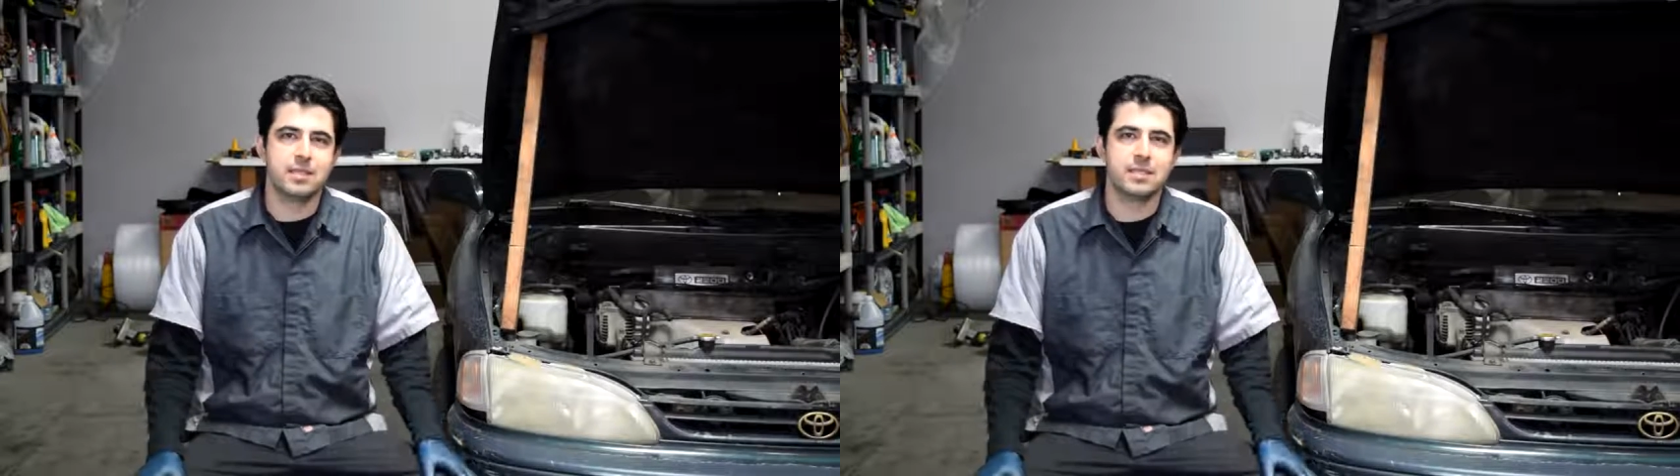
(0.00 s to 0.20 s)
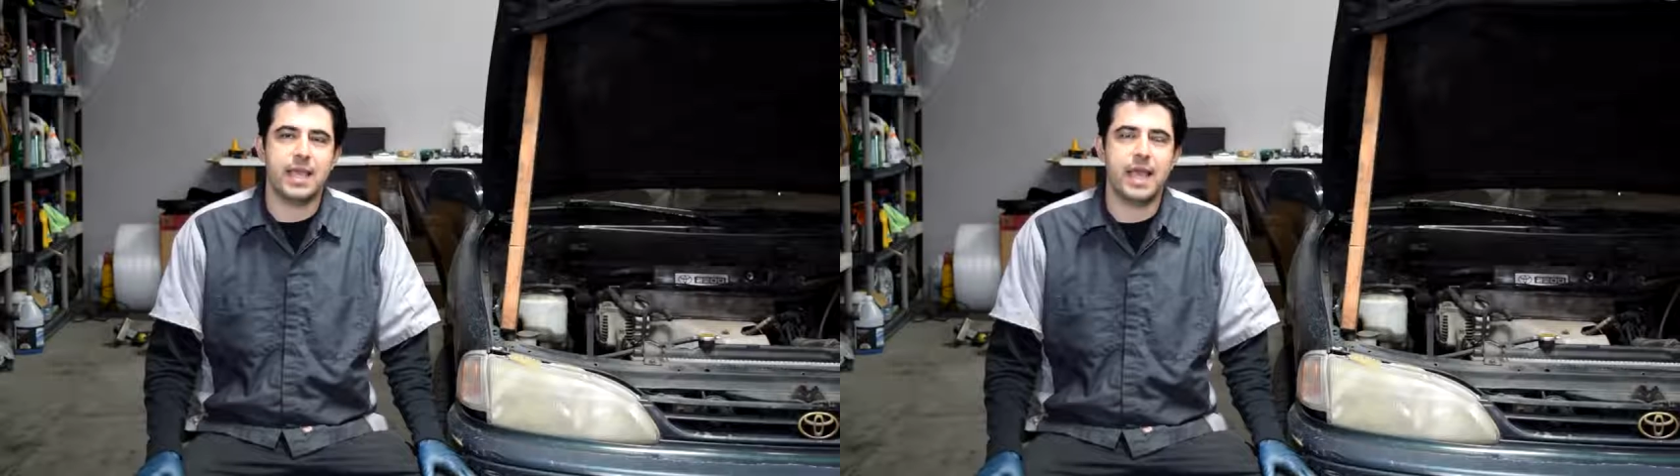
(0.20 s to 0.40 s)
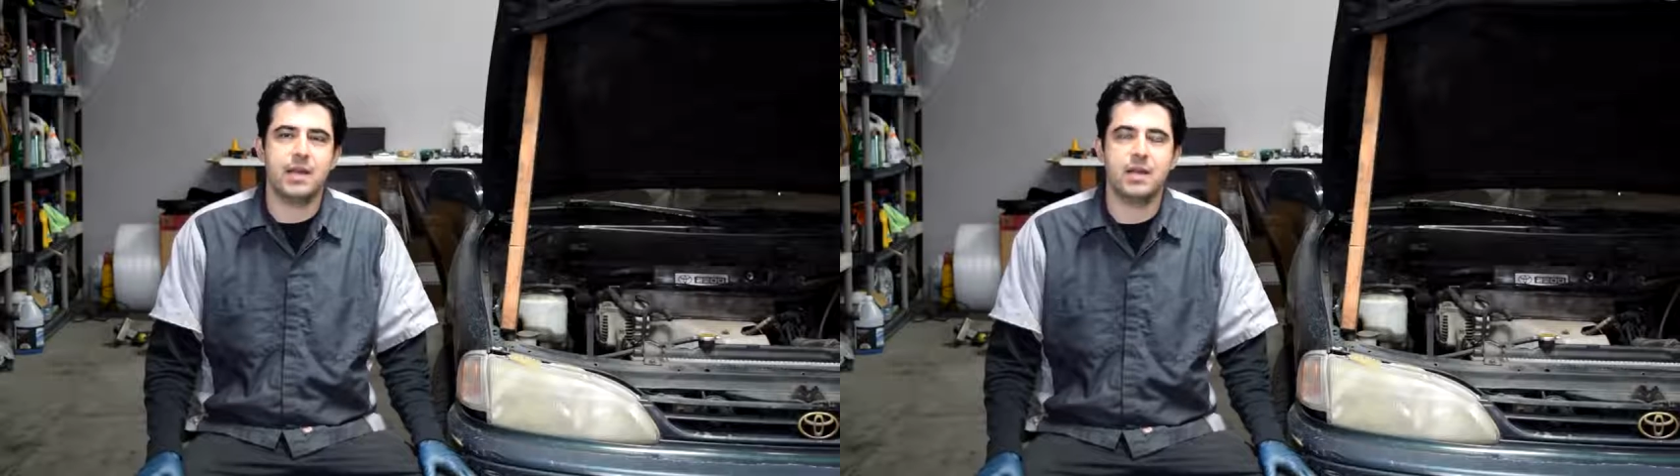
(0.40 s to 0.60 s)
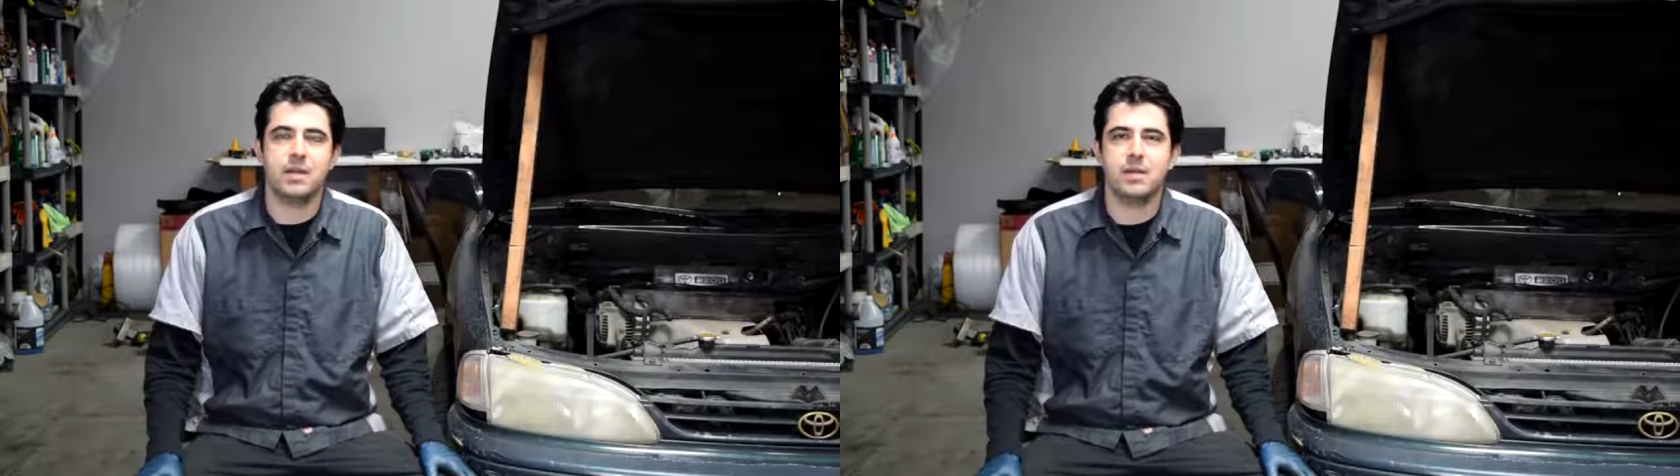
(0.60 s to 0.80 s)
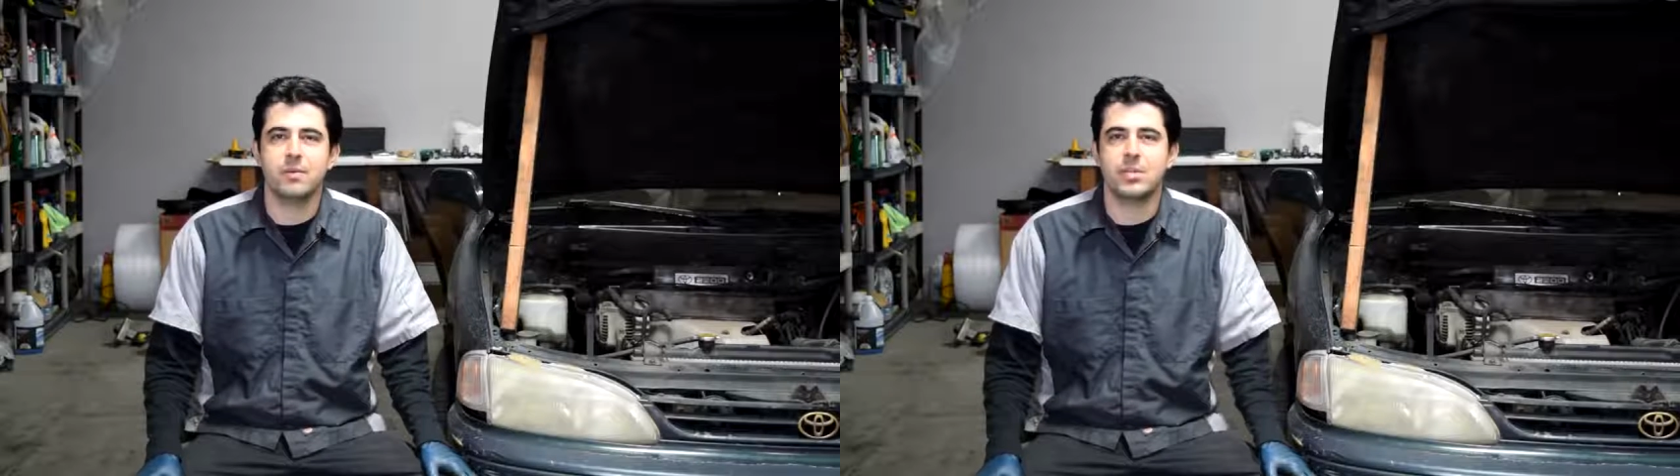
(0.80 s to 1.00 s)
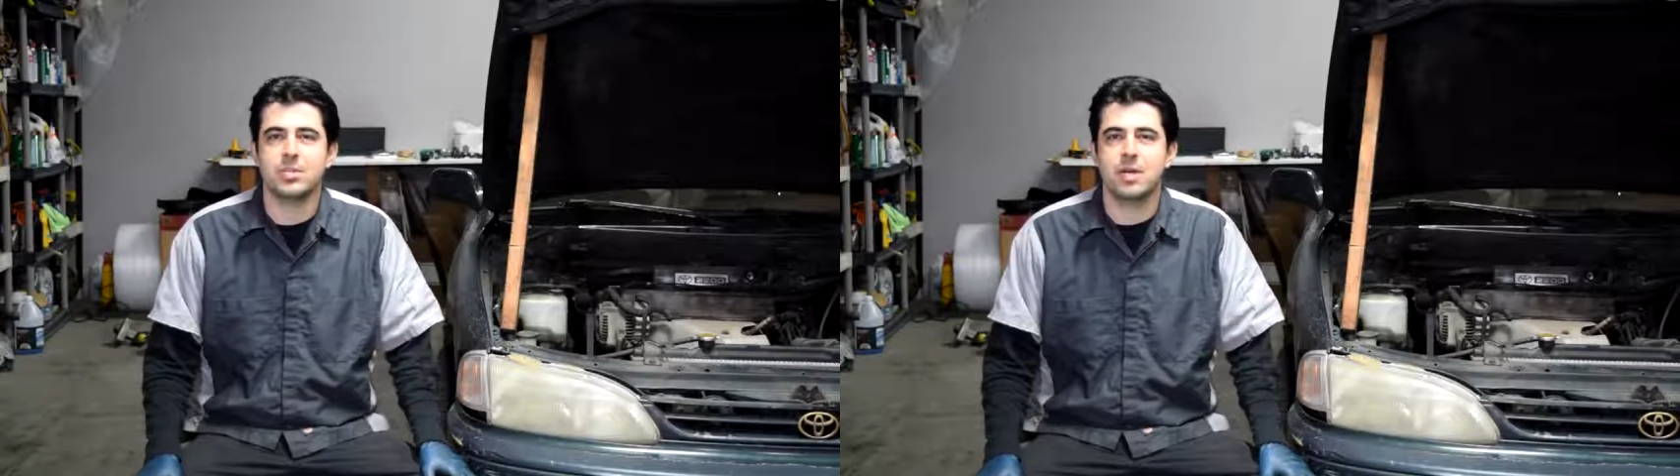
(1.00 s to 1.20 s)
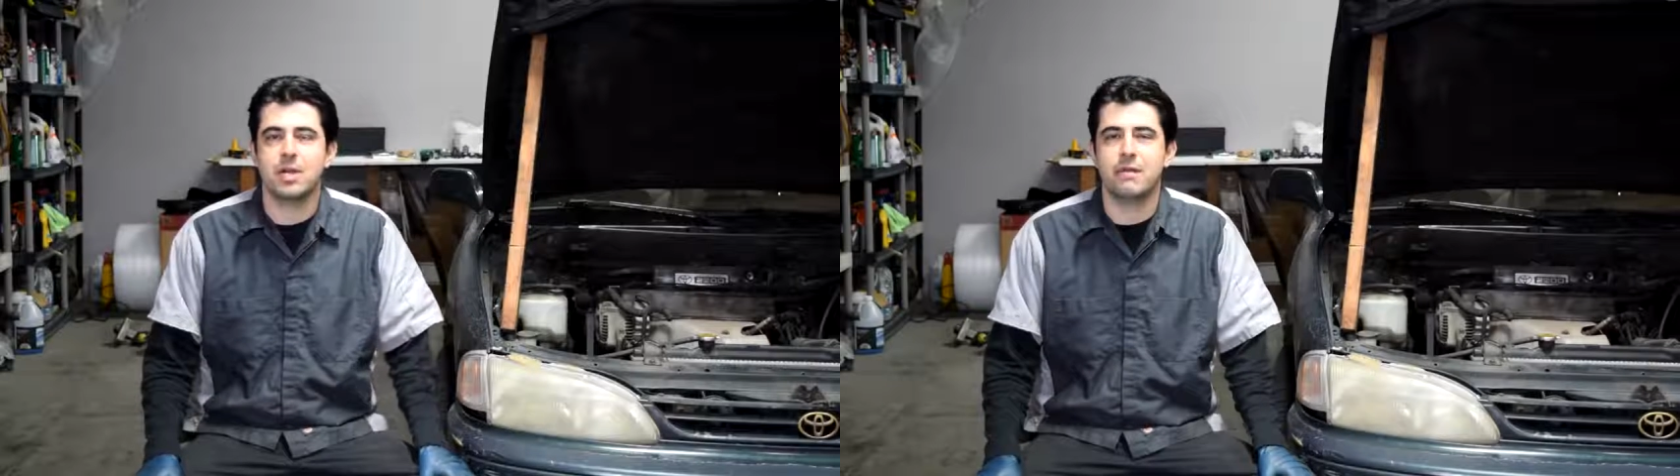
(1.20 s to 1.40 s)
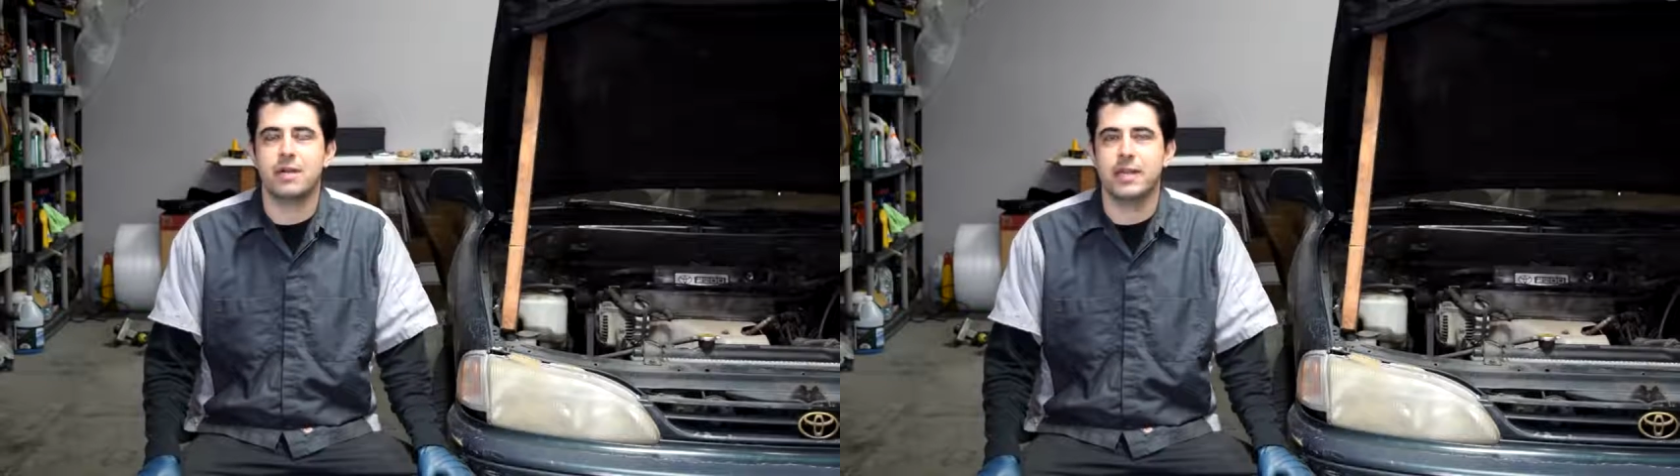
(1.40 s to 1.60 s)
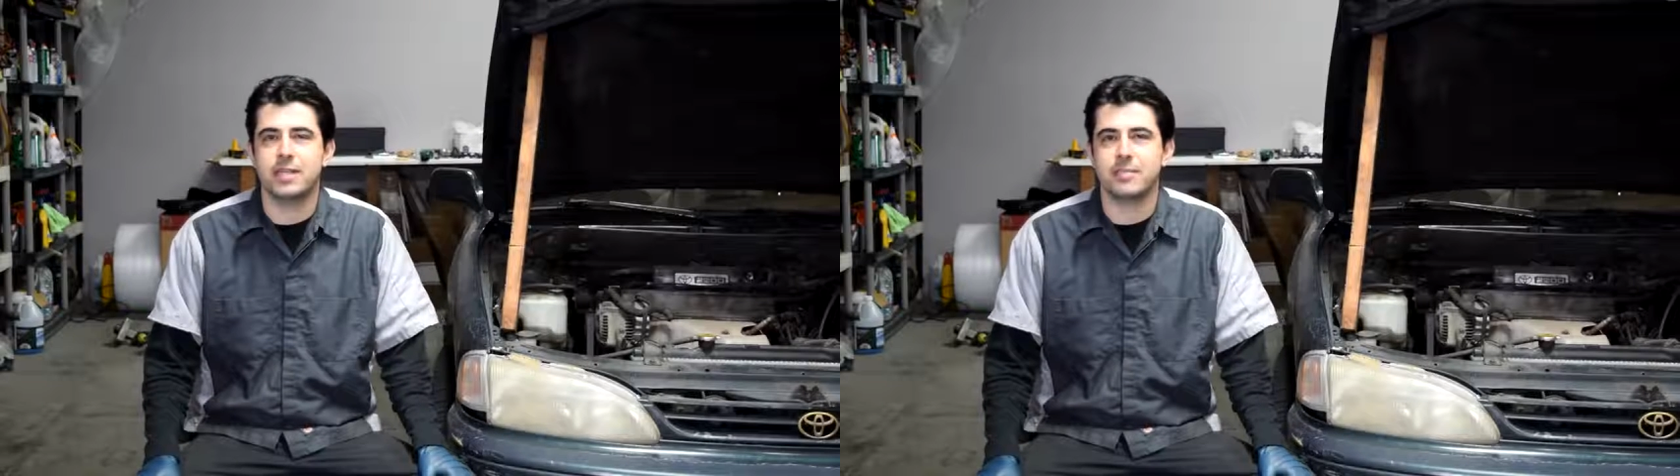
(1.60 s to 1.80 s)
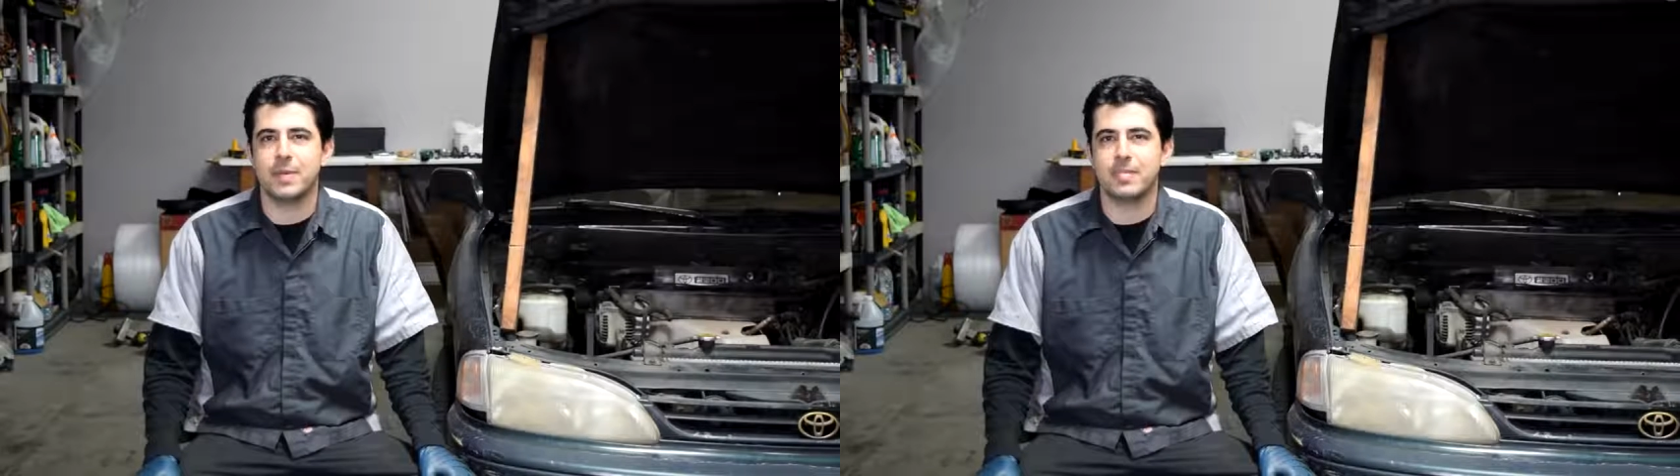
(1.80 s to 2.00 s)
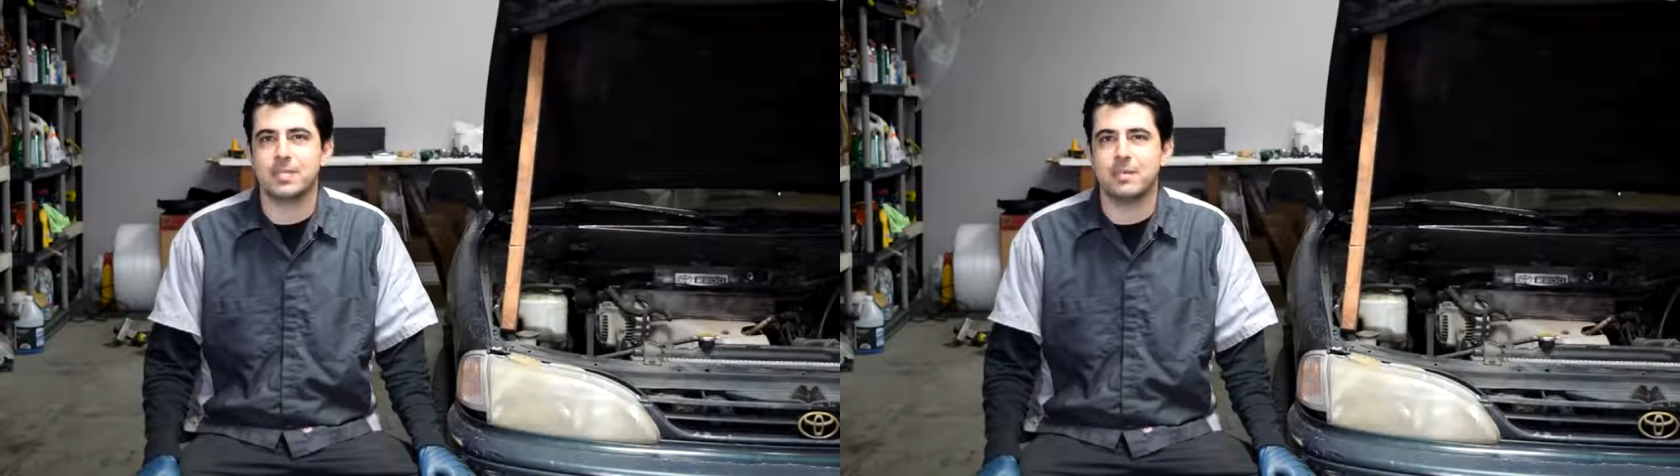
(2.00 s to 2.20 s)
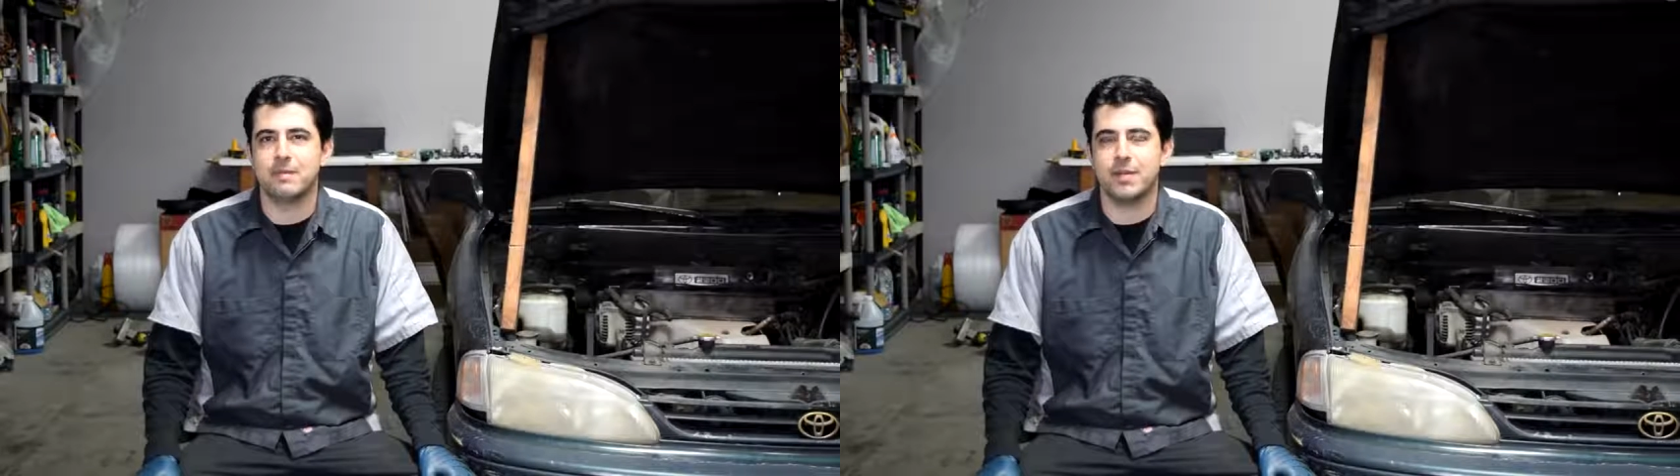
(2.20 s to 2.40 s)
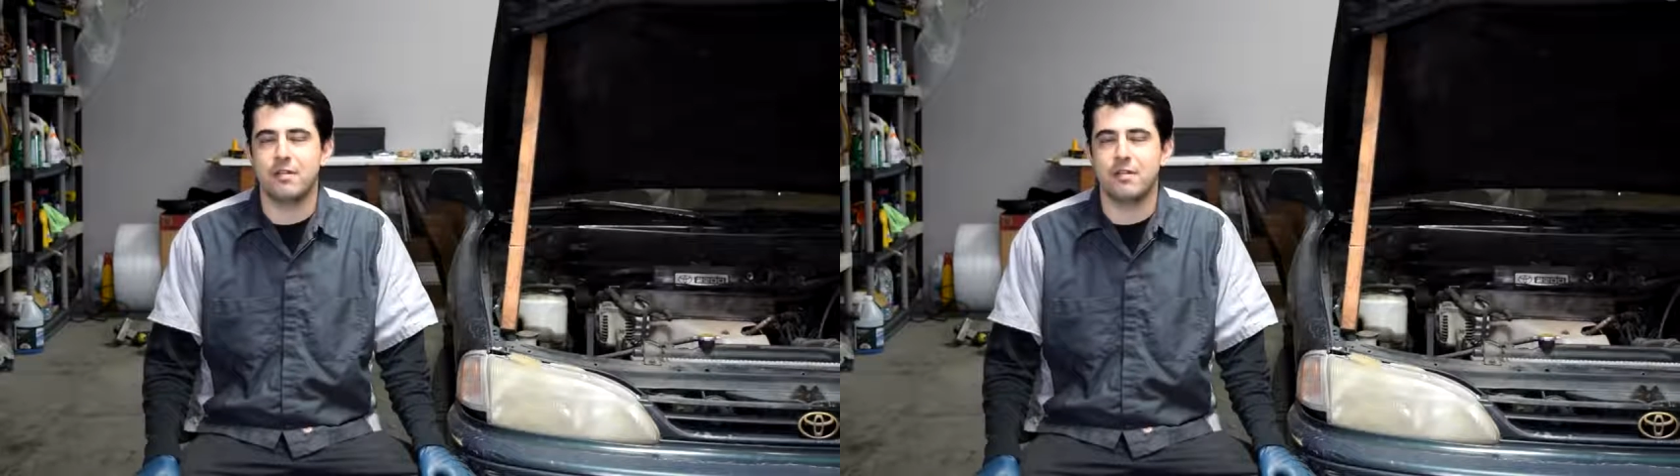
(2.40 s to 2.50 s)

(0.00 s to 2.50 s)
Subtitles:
scanner, which are very expensive,